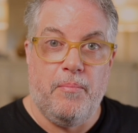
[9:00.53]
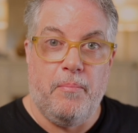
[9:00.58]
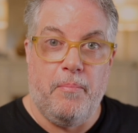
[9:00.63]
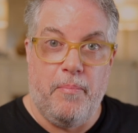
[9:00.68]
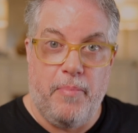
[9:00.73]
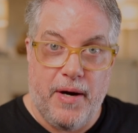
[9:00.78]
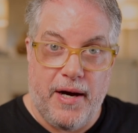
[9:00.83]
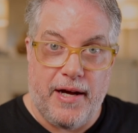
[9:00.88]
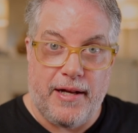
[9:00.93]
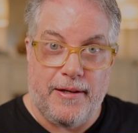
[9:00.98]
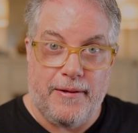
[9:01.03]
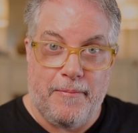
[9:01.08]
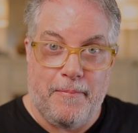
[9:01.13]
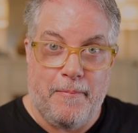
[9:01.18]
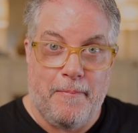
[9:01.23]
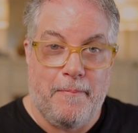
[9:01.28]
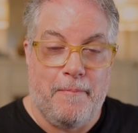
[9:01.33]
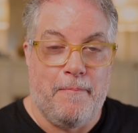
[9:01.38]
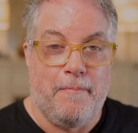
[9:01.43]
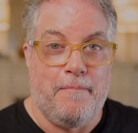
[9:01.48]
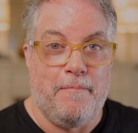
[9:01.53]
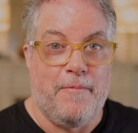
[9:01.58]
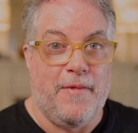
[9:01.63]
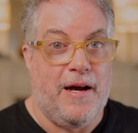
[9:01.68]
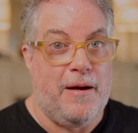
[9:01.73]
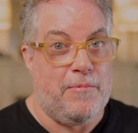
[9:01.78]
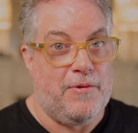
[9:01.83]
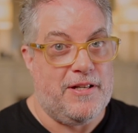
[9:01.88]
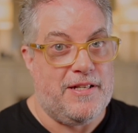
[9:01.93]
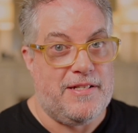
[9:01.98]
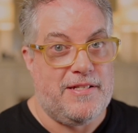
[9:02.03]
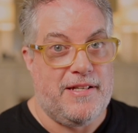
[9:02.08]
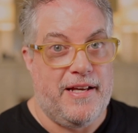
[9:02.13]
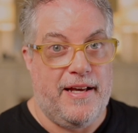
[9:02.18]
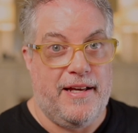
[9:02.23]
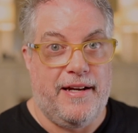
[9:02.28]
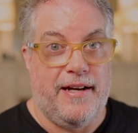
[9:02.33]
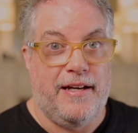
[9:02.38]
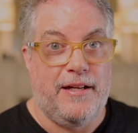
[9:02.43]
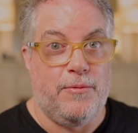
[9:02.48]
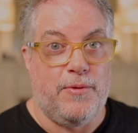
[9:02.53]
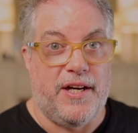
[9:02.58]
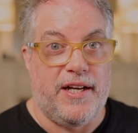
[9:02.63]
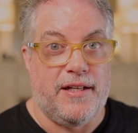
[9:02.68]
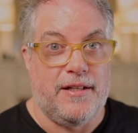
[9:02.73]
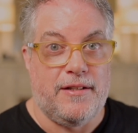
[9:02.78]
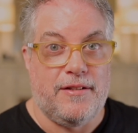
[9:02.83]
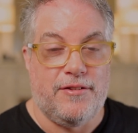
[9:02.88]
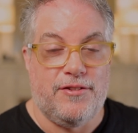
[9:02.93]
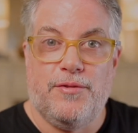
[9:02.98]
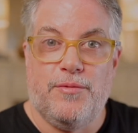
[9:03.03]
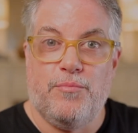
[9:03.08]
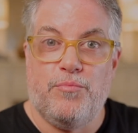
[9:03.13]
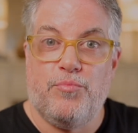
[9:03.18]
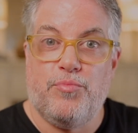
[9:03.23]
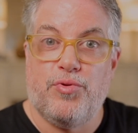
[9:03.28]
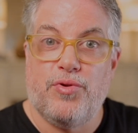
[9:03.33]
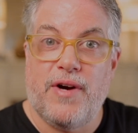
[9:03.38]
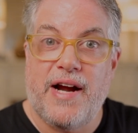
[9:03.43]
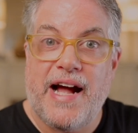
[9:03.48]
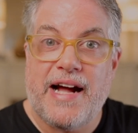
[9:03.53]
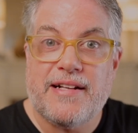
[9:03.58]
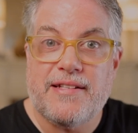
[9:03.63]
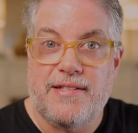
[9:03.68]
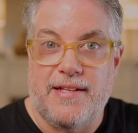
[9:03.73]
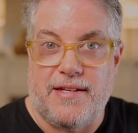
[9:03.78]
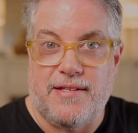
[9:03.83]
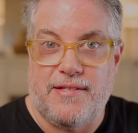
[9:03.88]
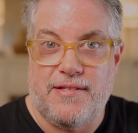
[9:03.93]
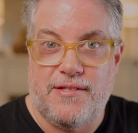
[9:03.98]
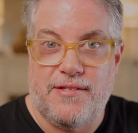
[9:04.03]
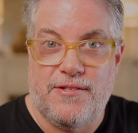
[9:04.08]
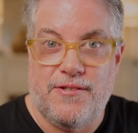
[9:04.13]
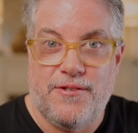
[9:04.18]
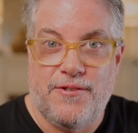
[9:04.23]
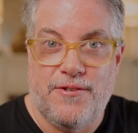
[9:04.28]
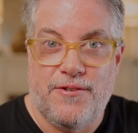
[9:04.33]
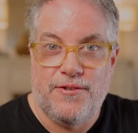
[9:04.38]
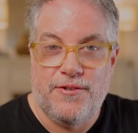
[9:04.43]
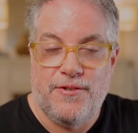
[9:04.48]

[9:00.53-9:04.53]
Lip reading: but I'm going to say it anyway. Practice.